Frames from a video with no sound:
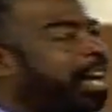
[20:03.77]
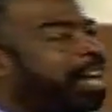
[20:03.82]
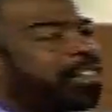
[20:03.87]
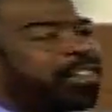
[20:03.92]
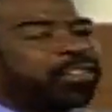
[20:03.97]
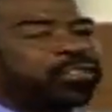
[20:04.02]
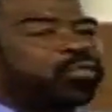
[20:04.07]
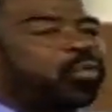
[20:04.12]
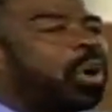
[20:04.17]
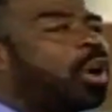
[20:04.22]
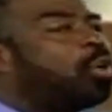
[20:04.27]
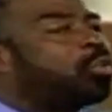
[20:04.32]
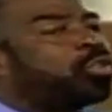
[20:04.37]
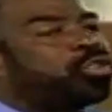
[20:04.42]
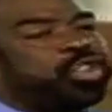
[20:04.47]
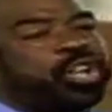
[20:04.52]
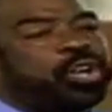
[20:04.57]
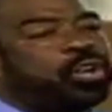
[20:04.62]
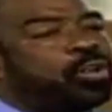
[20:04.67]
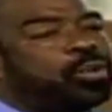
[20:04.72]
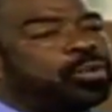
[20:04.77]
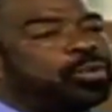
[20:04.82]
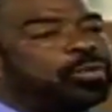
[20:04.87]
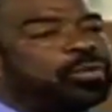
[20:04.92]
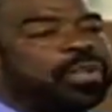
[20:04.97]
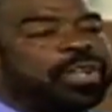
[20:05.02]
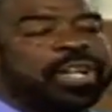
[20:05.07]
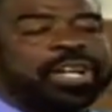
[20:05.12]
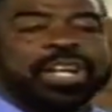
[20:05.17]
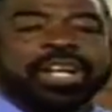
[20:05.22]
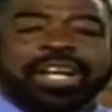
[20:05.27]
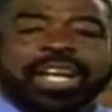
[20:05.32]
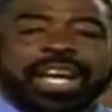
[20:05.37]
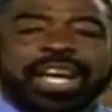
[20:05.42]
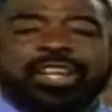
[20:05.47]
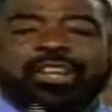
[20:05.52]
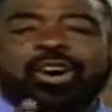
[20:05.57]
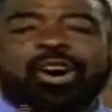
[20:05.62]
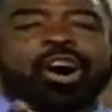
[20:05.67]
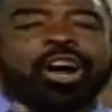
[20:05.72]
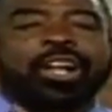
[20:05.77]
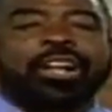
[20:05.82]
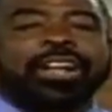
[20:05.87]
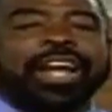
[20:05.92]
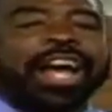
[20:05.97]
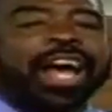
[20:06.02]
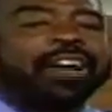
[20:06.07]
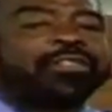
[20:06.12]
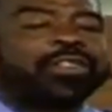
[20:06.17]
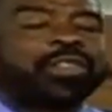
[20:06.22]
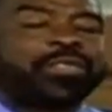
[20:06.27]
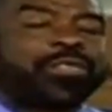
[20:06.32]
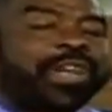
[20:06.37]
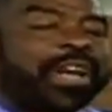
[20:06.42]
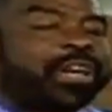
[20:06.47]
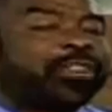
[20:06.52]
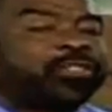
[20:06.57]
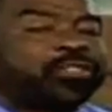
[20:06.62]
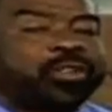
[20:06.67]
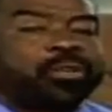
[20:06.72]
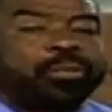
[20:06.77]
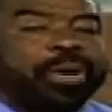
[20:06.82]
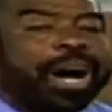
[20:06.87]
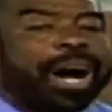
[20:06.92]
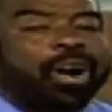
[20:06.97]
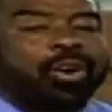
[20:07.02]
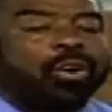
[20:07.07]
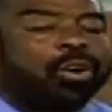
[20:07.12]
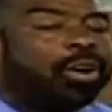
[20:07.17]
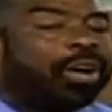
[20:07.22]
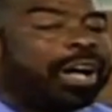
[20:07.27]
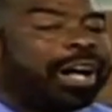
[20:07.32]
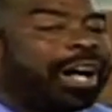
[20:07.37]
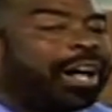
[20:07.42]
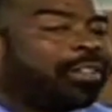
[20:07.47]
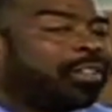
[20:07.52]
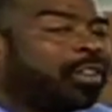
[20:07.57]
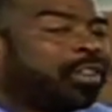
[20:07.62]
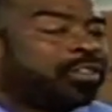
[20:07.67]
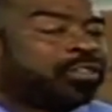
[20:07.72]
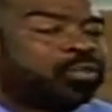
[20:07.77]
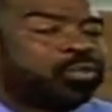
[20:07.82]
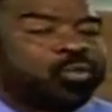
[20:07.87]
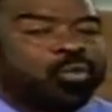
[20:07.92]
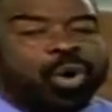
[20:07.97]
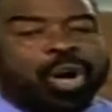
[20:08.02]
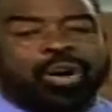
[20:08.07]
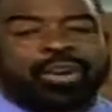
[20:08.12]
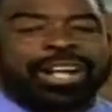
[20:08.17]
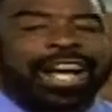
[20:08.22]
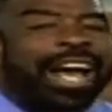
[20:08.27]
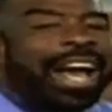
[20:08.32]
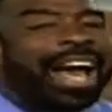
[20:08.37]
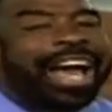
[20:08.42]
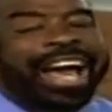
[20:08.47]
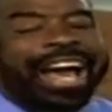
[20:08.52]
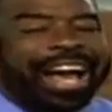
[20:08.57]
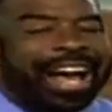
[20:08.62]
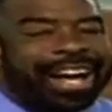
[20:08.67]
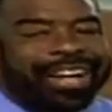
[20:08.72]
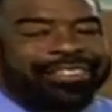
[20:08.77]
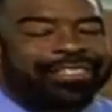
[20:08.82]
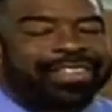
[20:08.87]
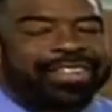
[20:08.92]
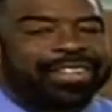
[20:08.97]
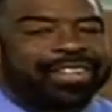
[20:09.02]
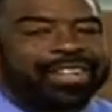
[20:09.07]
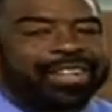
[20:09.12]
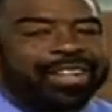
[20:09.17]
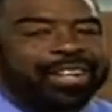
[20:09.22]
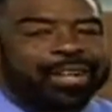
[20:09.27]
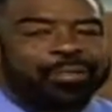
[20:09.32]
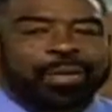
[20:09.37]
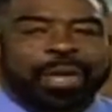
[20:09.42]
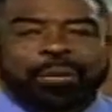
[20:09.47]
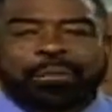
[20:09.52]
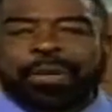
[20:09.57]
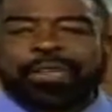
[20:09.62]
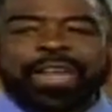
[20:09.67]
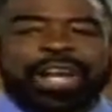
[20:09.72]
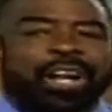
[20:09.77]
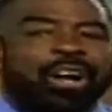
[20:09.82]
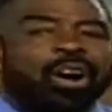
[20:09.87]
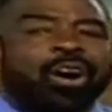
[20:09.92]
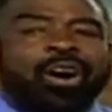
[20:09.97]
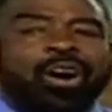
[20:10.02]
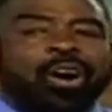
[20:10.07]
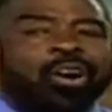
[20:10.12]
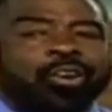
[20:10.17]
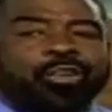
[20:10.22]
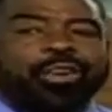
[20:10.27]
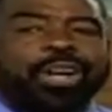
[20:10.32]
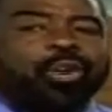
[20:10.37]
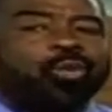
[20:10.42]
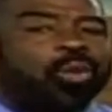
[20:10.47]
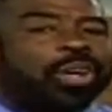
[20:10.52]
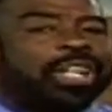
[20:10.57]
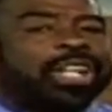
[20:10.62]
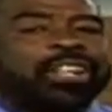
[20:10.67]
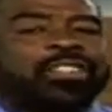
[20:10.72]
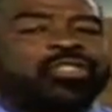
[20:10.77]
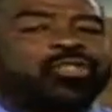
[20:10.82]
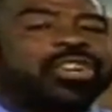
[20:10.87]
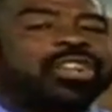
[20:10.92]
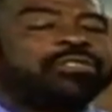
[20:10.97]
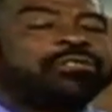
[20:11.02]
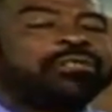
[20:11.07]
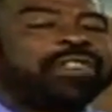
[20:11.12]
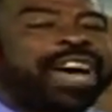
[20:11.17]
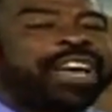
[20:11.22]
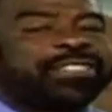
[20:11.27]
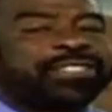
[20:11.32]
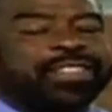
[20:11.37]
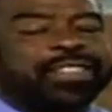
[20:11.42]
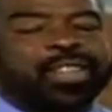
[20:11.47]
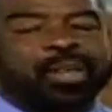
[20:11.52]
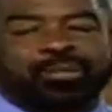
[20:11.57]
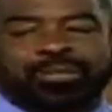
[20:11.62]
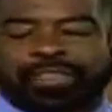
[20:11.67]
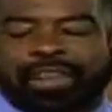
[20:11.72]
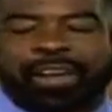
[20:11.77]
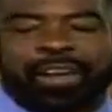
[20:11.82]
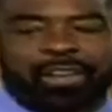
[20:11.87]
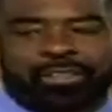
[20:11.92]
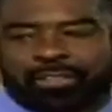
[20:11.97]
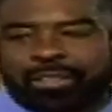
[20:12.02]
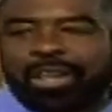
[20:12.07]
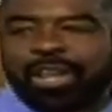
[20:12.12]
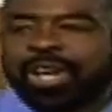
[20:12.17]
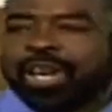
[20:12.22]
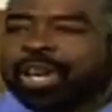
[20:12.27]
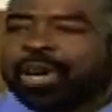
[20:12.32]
others won't do in order to have the things tomorrow others won't have. People that are hungry are willing to invest in themselves.